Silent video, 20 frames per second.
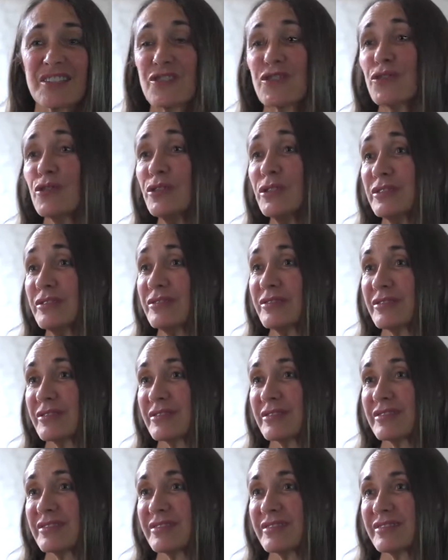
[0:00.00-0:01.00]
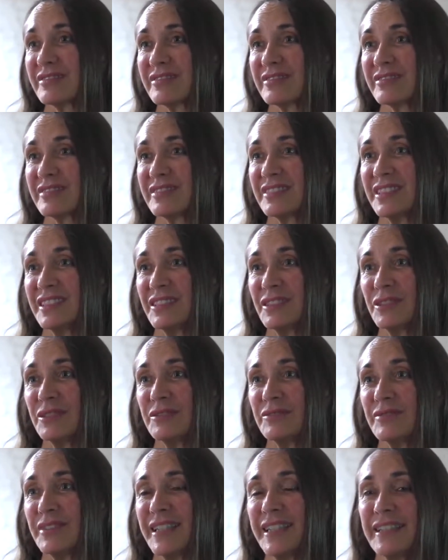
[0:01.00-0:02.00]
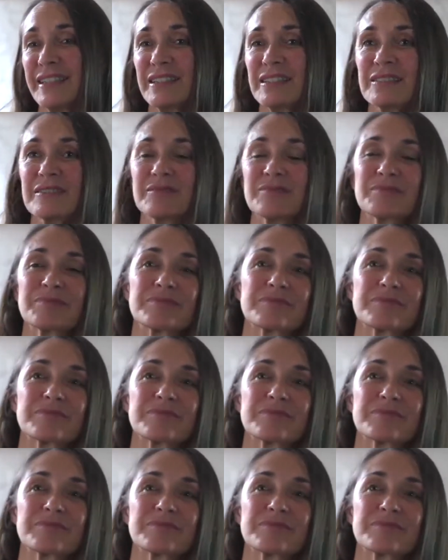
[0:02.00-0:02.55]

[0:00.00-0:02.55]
it's true. You know, I could